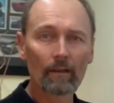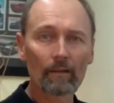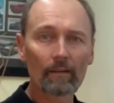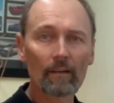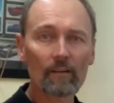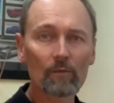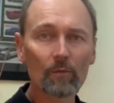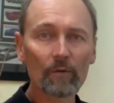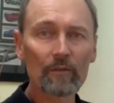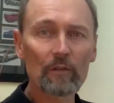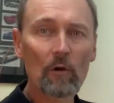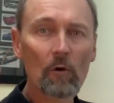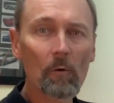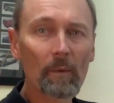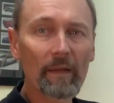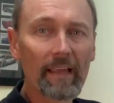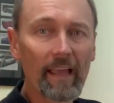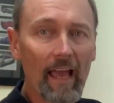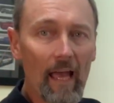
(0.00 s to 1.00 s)
This would
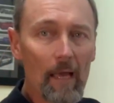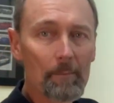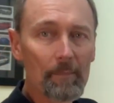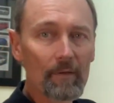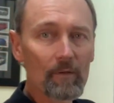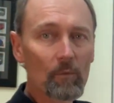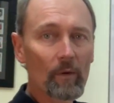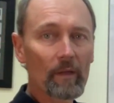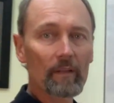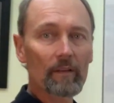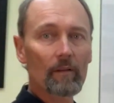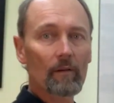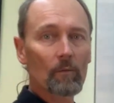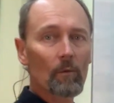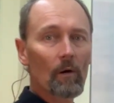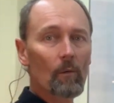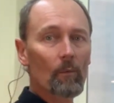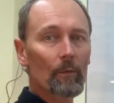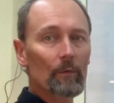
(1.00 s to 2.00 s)
normally happen with
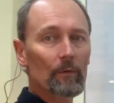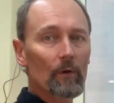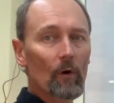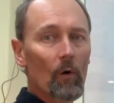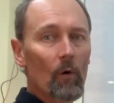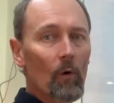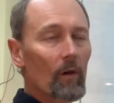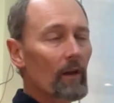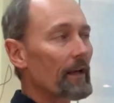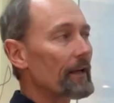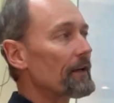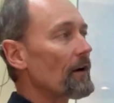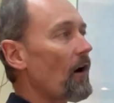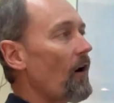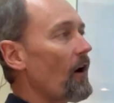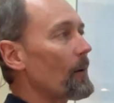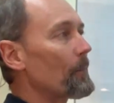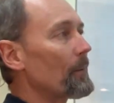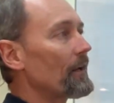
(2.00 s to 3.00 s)
what we would call an
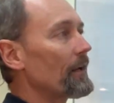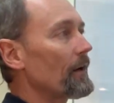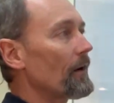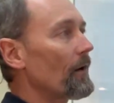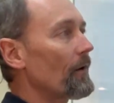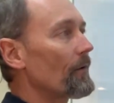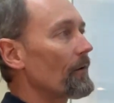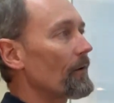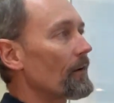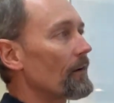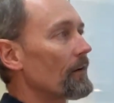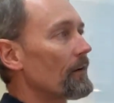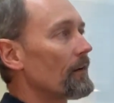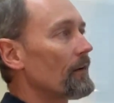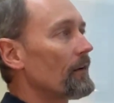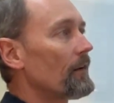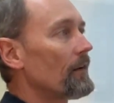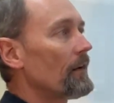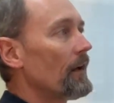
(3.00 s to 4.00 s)
IPO,
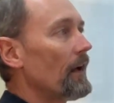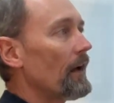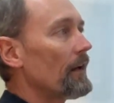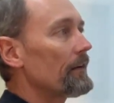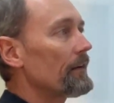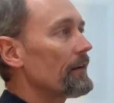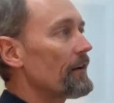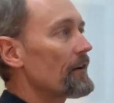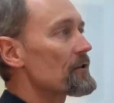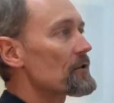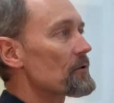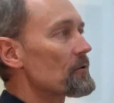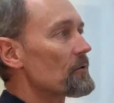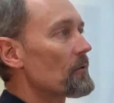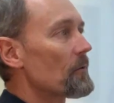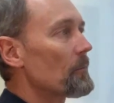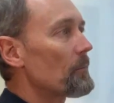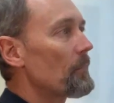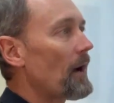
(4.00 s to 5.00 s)
an
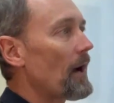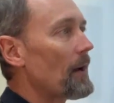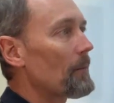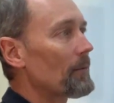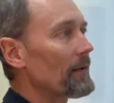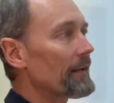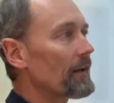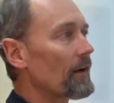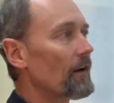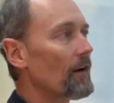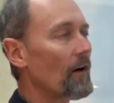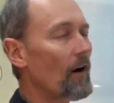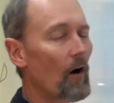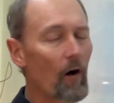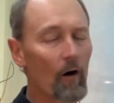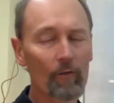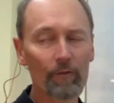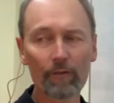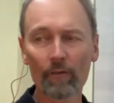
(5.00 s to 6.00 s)
initial public
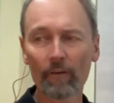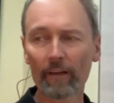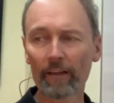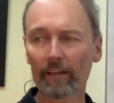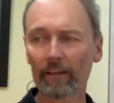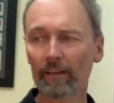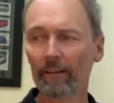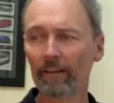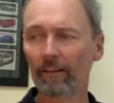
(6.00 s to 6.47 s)
offering.